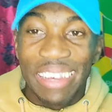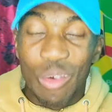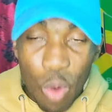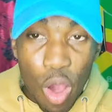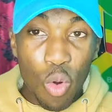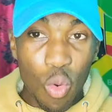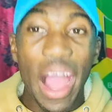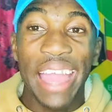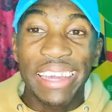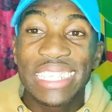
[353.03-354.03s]
Whoa,
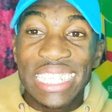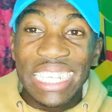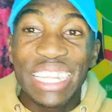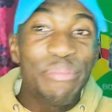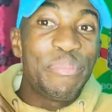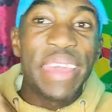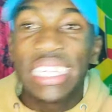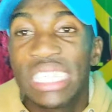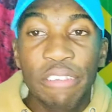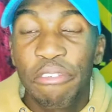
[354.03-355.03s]
I could see the
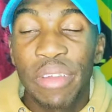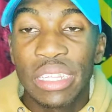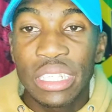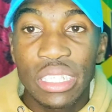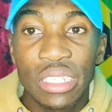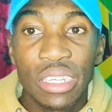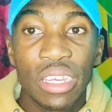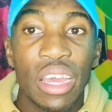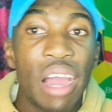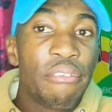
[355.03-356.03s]
major difference
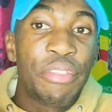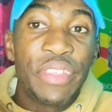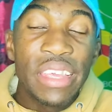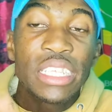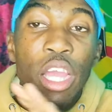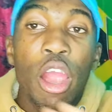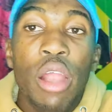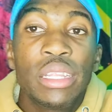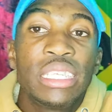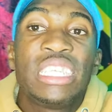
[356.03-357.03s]
of these
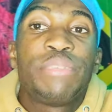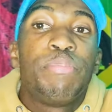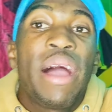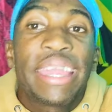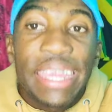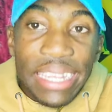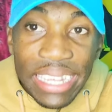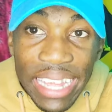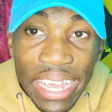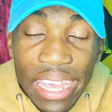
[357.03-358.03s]
artists back in the
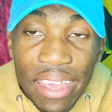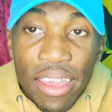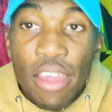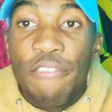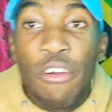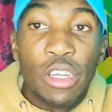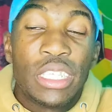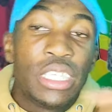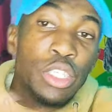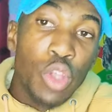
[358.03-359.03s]
day
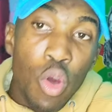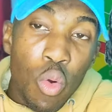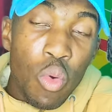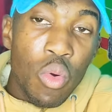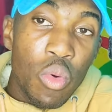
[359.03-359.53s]
versus now.